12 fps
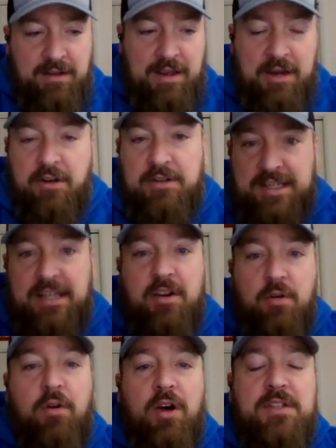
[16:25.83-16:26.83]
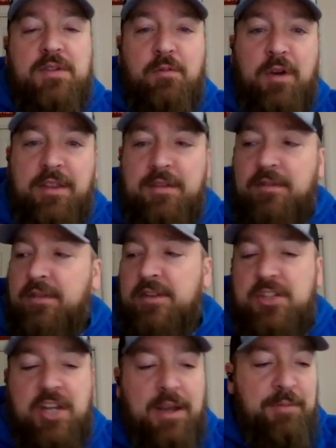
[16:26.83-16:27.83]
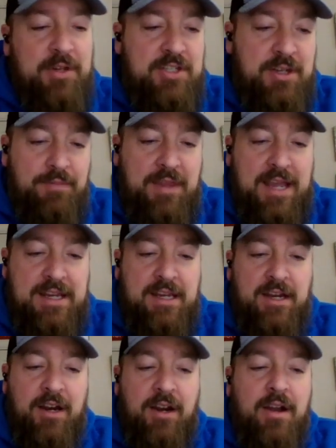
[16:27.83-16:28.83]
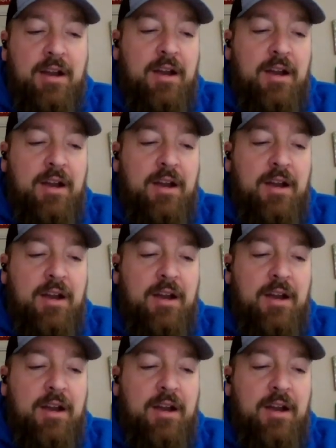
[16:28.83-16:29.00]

or did go on to win the championship that year.